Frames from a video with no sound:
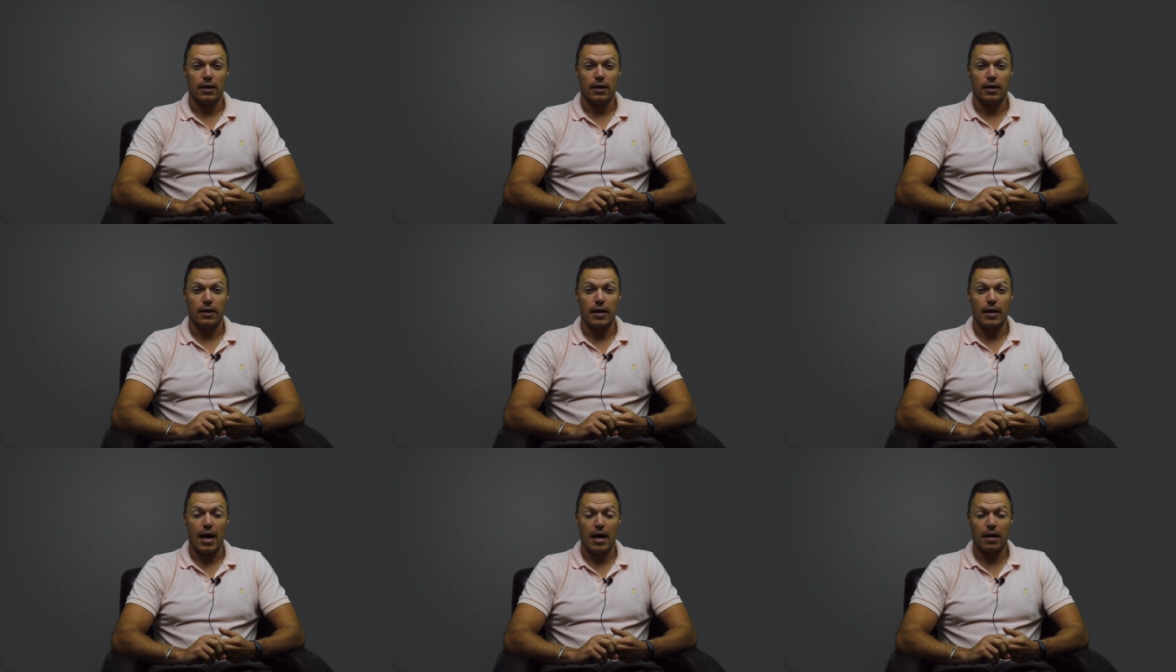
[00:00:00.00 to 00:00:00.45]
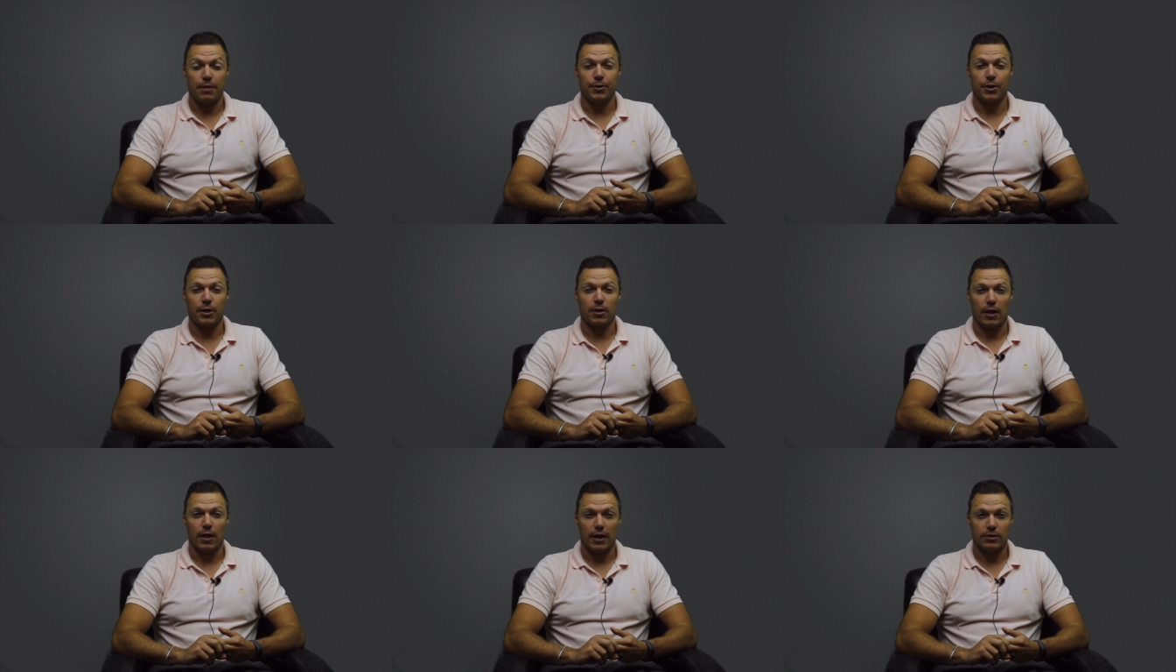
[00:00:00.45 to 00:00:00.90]
an
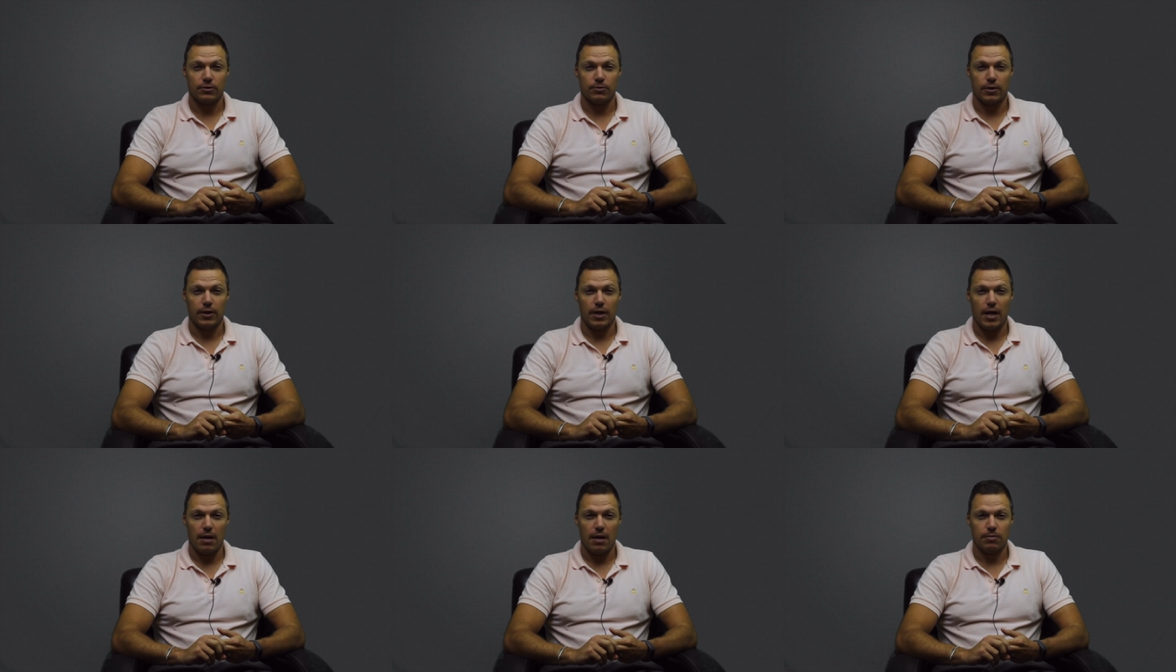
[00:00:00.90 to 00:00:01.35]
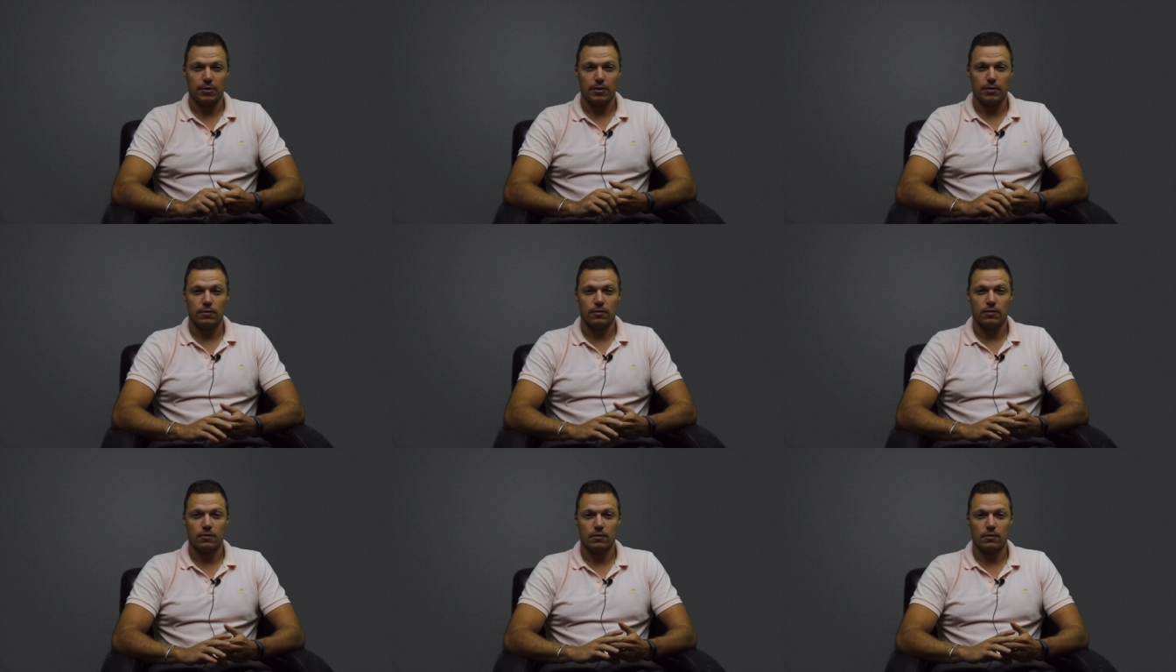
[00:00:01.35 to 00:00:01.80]
anatomy class when it
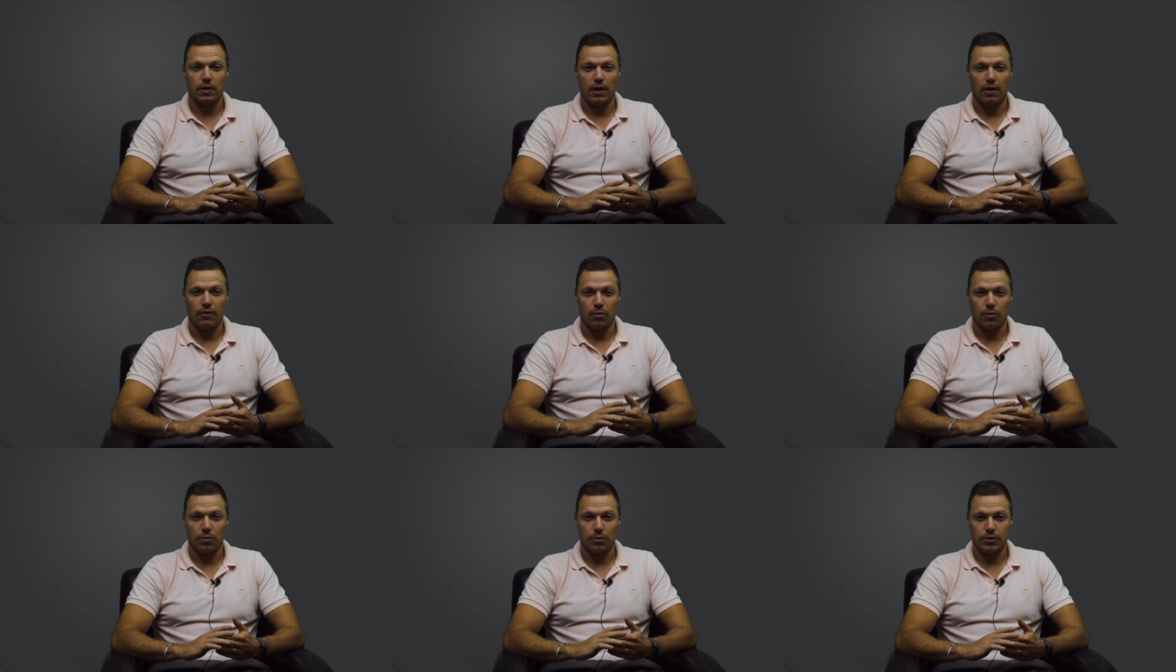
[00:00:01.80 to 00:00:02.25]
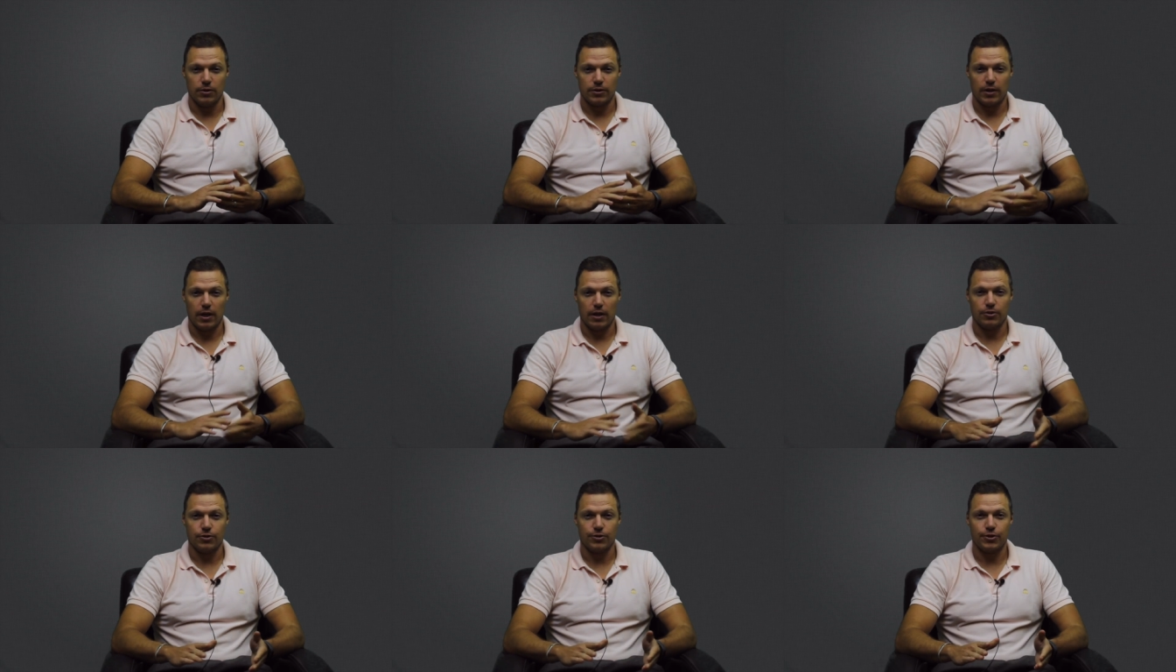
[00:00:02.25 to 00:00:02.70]
happened and everyone
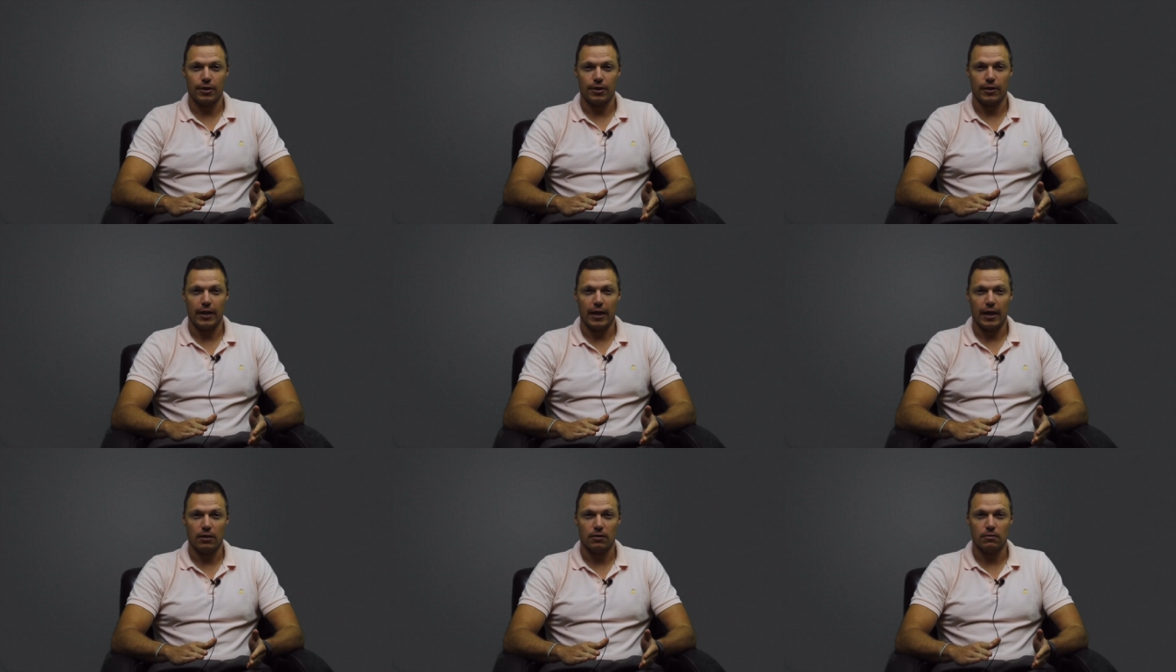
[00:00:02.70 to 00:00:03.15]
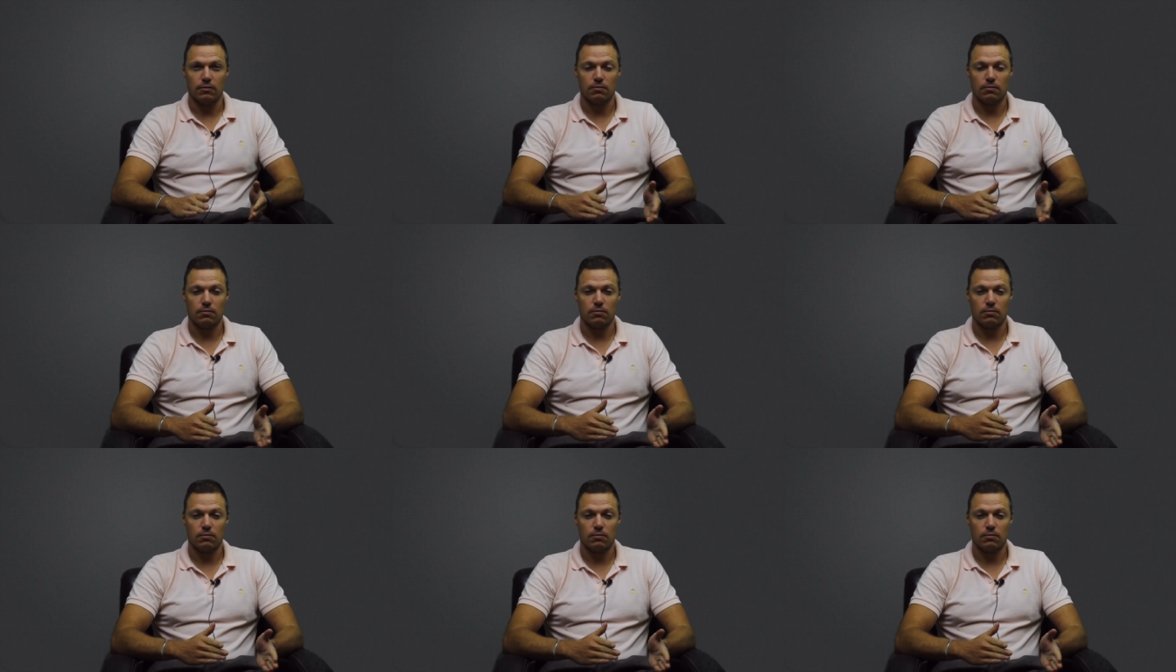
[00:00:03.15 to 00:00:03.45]
just kind of shut down.